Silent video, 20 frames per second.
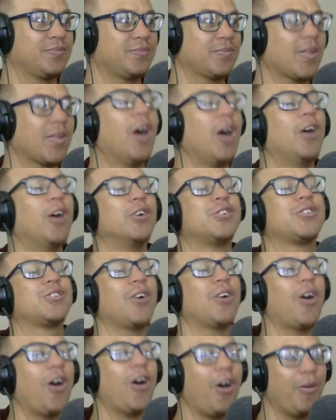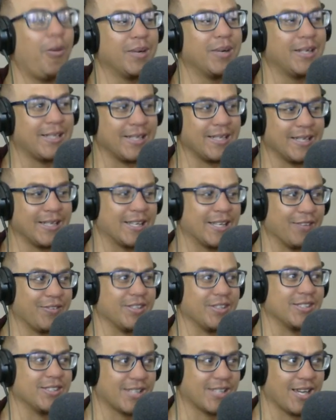Oh, so Armin did give
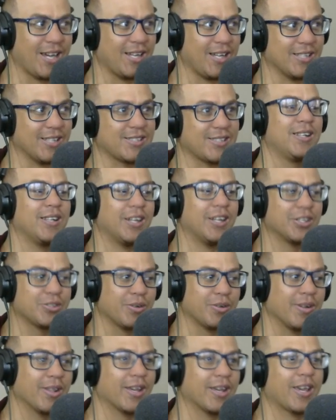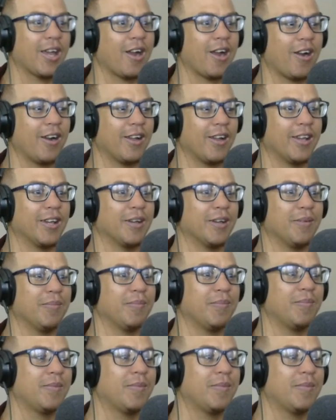his gas. That's why they're carrying him.